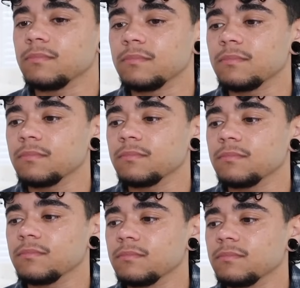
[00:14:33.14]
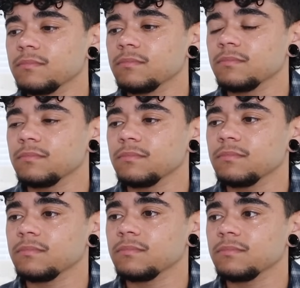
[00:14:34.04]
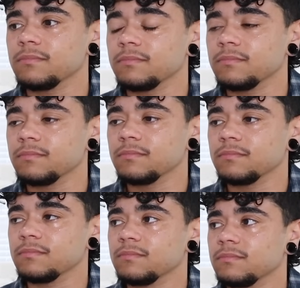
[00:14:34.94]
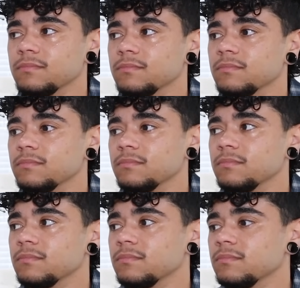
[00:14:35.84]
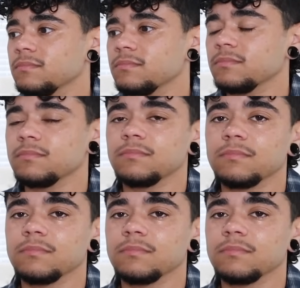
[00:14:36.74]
This person isn't speaking.